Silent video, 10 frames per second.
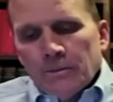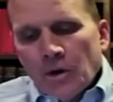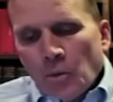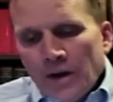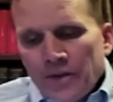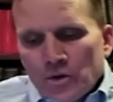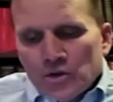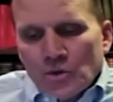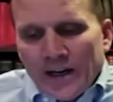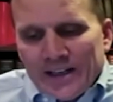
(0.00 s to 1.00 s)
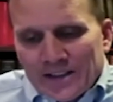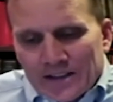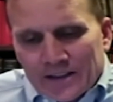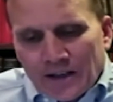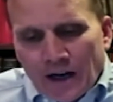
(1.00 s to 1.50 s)
But when those
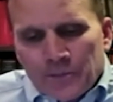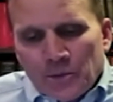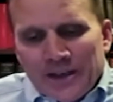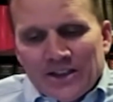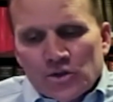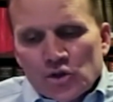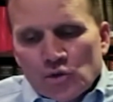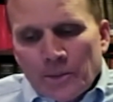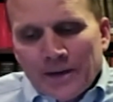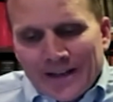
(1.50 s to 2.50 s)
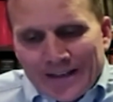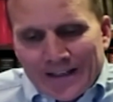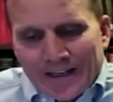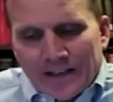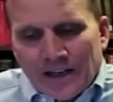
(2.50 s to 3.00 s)
graces come to be distributed,
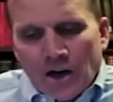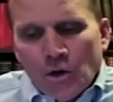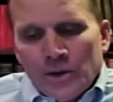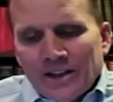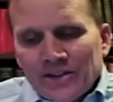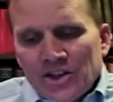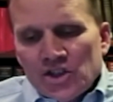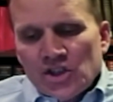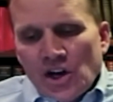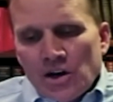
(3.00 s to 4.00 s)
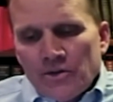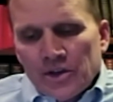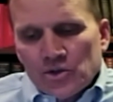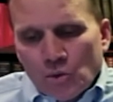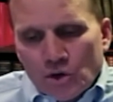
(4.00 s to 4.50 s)
not only does he share
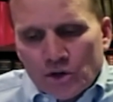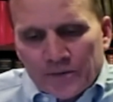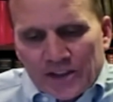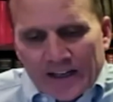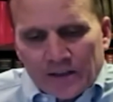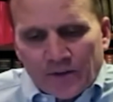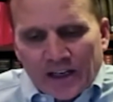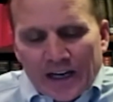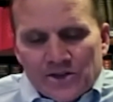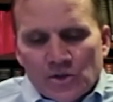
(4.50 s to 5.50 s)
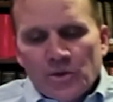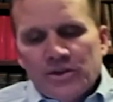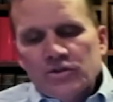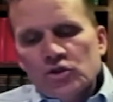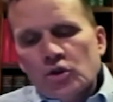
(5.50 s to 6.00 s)
this work of sanctification with
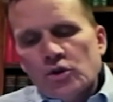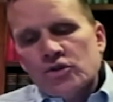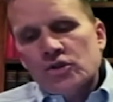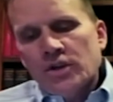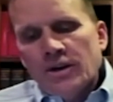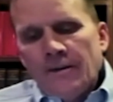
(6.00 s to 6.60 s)
his church,